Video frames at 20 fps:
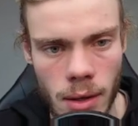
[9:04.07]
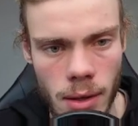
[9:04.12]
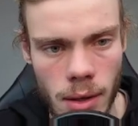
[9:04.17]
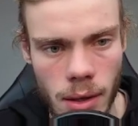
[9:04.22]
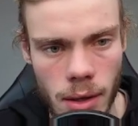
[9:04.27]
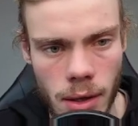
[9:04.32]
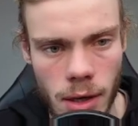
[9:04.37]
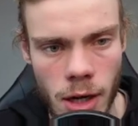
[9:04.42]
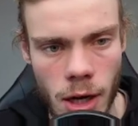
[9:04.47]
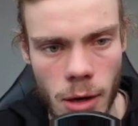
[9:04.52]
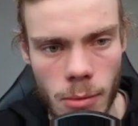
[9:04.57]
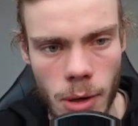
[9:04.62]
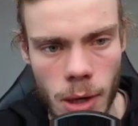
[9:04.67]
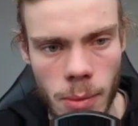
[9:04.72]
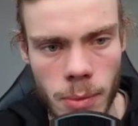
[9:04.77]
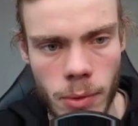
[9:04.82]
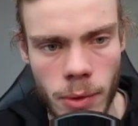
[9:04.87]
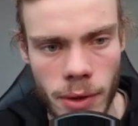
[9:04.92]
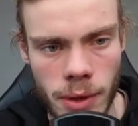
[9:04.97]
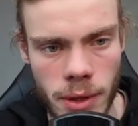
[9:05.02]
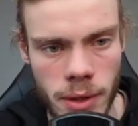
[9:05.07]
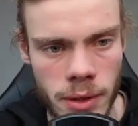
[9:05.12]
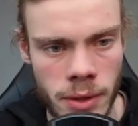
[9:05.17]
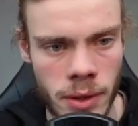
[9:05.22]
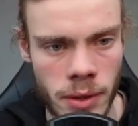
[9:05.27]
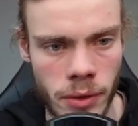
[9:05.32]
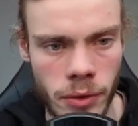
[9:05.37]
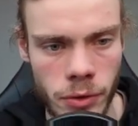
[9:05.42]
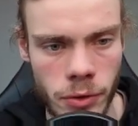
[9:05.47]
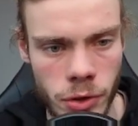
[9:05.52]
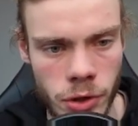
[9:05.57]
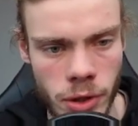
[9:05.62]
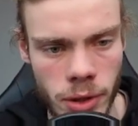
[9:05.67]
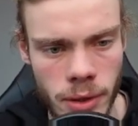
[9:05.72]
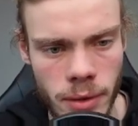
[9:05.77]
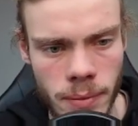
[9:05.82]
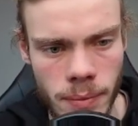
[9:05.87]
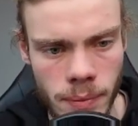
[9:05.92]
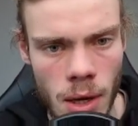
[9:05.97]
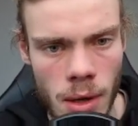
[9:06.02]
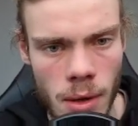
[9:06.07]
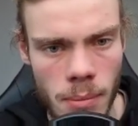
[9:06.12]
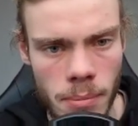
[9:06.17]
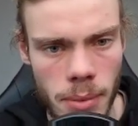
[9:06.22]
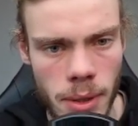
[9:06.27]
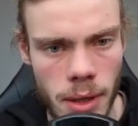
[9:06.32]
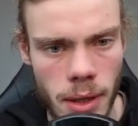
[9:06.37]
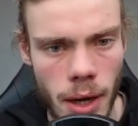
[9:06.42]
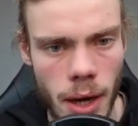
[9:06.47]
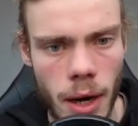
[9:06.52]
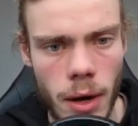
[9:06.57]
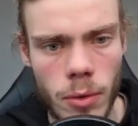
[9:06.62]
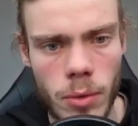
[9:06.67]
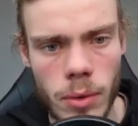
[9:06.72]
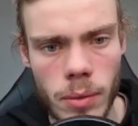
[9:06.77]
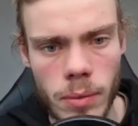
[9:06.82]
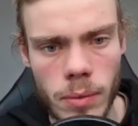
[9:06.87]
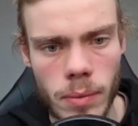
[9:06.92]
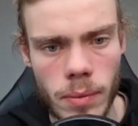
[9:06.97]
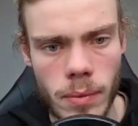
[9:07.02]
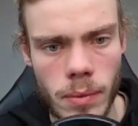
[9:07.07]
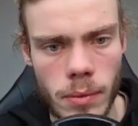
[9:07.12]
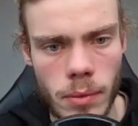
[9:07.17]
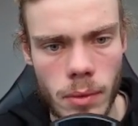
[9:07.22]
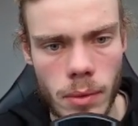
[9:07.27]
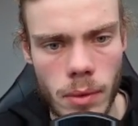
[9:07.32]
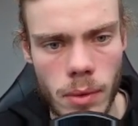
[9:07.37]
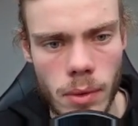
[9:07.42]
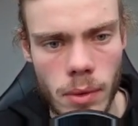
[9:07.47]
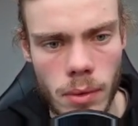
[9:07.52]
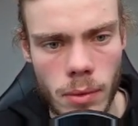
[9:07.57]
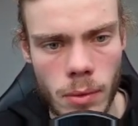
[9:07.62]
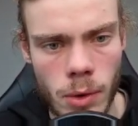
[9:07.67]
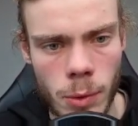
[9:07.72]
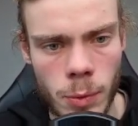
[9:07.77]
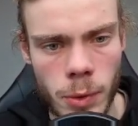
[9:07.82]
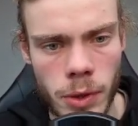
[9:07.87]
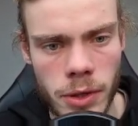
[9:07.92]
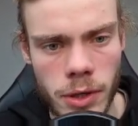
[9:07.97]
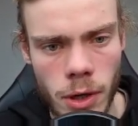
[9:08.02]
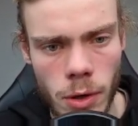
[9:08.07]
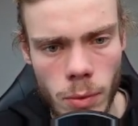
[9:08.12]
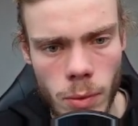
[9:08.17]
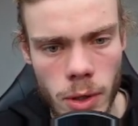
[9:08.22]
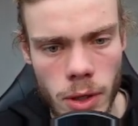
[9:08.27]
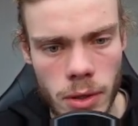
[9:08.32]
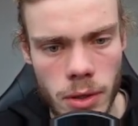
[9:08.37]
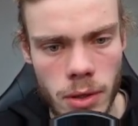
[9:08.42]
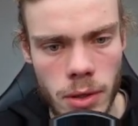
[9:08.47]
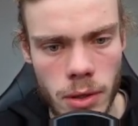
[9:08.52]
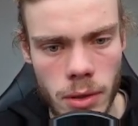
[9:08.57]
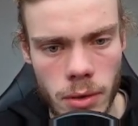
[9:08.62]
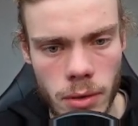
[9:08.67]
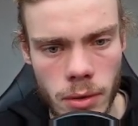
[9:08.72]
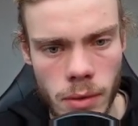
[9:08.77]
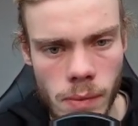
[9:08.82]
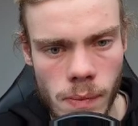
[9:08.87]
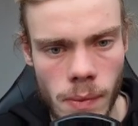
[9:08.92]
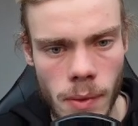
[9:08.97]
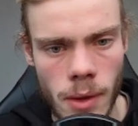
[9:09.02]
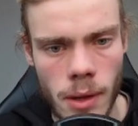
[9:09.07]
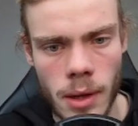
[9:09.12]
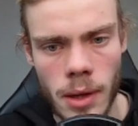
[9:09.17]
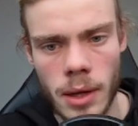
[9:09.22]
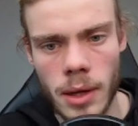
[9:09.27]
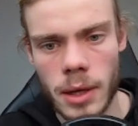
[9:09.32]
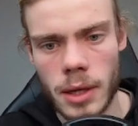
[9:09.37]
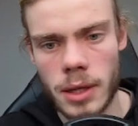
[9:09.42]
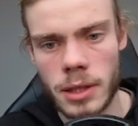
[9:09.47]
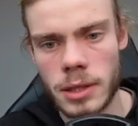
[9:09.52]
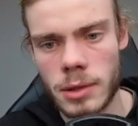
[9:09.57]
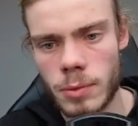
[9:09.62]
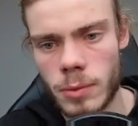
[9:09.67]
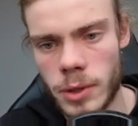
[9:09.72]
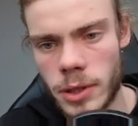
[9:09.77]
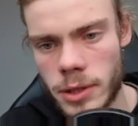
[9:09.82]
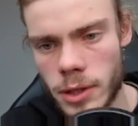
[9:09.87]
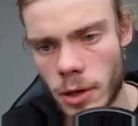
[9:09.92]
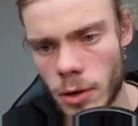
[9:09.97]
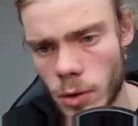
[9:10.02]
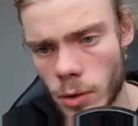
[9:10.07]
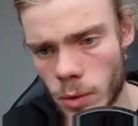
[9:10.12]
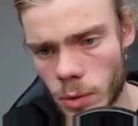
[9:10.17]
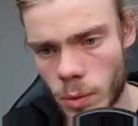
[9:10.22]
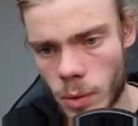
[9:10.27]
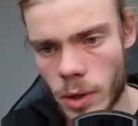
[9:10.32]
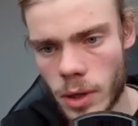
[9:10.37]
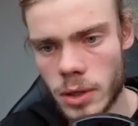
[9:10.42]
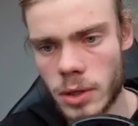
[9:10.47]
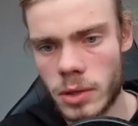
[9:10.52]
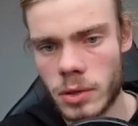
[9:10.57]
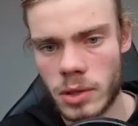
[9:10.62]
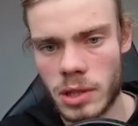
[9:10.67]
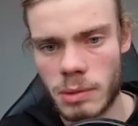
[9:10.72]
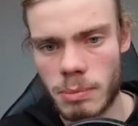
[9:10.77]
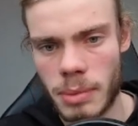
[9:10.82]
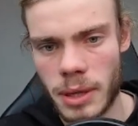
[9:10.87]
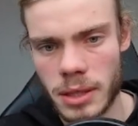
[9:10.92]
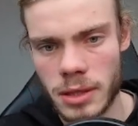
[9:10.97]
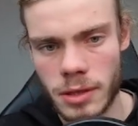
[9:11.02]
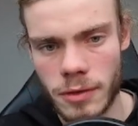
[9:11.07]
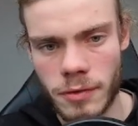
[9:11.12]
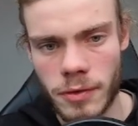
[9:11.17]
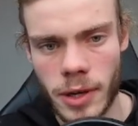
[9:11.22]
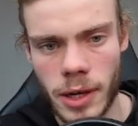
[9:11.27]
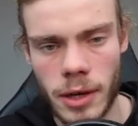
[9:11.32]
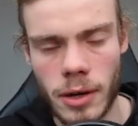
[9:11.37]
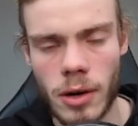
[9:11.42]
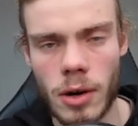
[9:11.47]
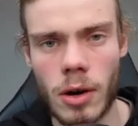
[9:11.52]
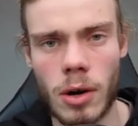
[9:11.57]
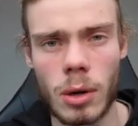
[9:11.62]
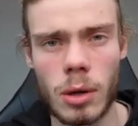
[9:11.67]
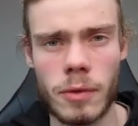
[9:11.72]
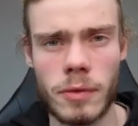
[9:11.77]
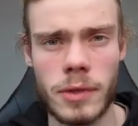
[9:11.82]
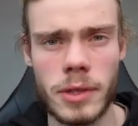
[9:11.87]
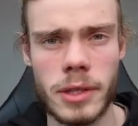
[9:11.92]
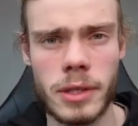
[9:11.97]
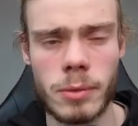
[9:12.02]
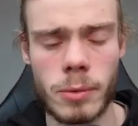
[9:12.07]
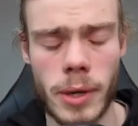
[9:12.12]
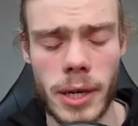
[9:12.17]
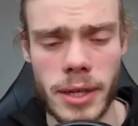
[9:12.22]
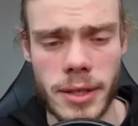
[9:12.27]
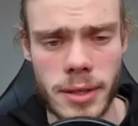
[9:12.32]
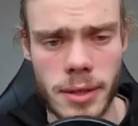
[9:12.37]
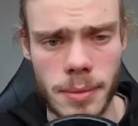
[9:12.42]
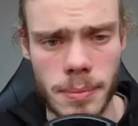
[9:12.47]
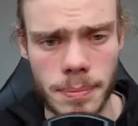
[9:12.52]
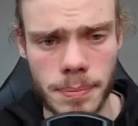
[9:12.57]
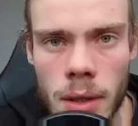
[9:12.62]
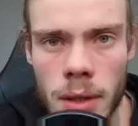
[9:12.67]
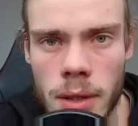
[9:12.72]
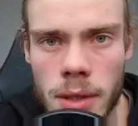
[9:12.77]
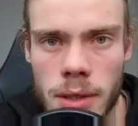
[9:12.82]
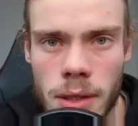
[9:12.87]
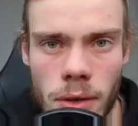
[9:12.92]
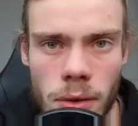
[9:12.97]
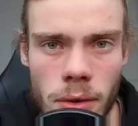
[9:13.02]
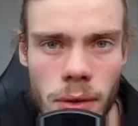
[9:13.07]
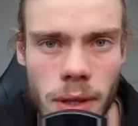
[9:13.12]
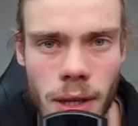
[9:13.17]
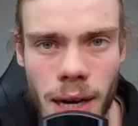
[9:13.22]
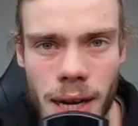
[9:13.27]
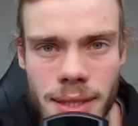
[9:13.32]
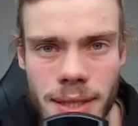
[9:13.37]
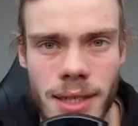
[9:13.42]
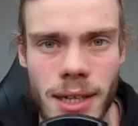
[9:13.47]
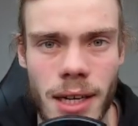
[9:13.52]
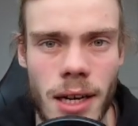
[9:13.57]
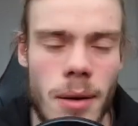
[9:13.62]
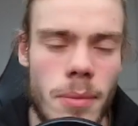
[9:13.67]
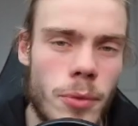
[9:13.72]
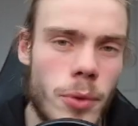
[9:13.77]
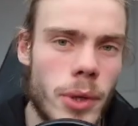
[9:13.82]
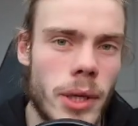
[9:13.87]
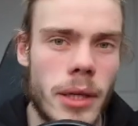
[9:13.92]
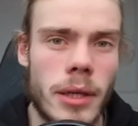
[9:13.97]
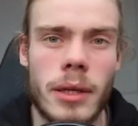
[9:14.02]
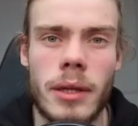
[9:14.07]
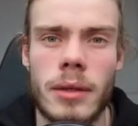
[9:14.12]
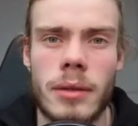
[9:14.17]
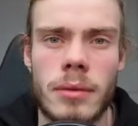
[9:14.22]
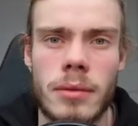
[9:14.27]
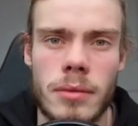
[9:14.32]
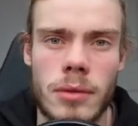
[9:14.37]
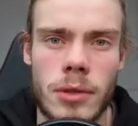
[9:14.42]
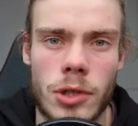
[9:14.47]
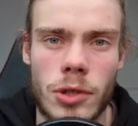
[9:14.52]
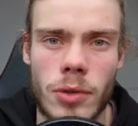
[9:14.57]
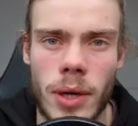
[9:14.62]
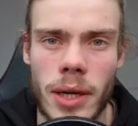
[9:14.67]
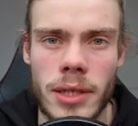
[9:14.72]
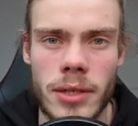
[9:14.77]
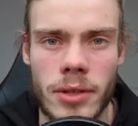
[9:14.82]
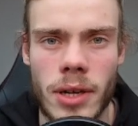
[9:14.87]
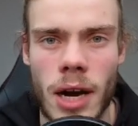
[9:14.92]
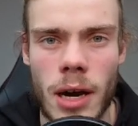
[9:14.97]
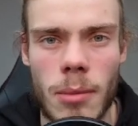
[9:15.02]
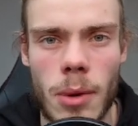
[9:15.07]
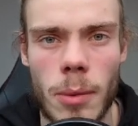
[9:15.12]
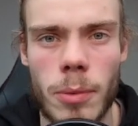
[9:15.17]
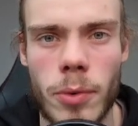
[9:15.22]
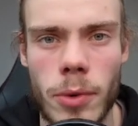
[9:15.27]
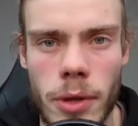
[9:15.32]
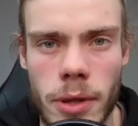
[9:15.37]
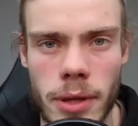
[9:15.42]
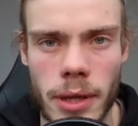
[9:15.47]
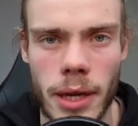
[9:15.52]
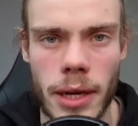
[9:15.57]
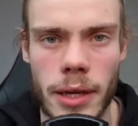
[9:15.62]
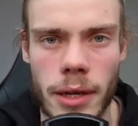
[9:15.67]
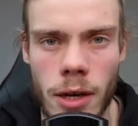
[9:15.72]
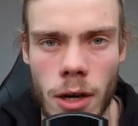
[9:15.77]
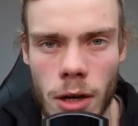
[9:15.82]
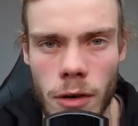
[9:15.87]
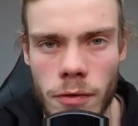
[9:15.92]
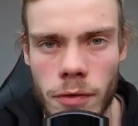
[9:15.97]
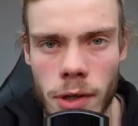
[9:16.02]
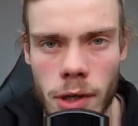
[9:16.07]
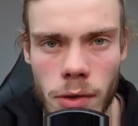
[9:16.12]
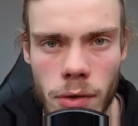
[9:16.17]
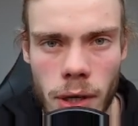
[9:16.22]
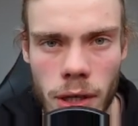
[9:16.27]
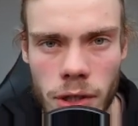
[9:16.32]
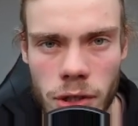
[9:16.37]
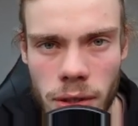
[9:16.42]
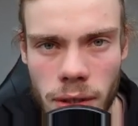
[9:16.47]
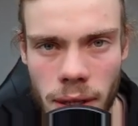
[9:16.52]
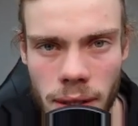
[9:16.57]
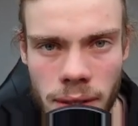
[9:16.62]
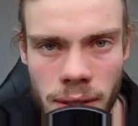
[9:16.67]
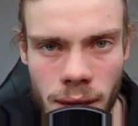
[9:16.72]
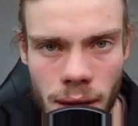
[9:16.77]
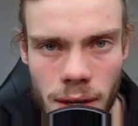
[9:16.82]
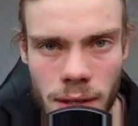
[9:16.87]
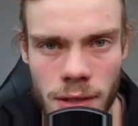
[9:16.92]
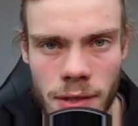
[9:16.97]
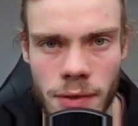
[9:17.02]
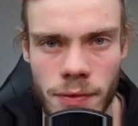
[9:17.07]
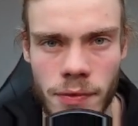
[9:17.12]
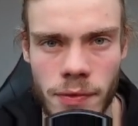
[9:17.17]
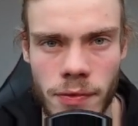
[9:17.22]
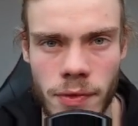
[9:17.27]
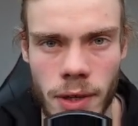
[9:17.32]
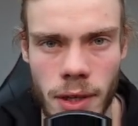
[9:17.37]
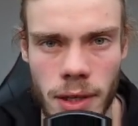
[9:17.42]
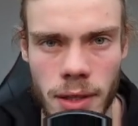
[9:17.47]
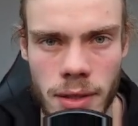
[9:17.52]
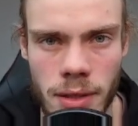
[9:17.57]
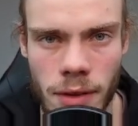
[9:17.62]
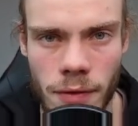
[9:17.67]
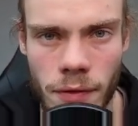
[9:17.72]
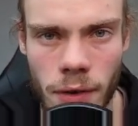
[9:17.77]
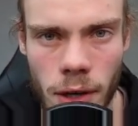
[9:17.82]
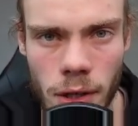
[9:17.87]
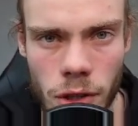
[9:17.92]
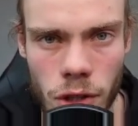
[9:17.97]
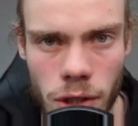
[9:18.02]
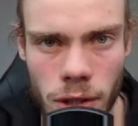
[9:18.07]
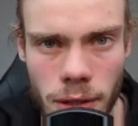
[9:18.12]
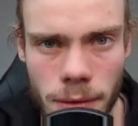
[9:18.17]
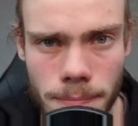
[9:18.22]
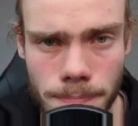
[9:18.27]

come up with a solution. But now what we don't want to do is we don't want to specify all of these weights. So the last time we tried to come up with a configuration that satisfies the function.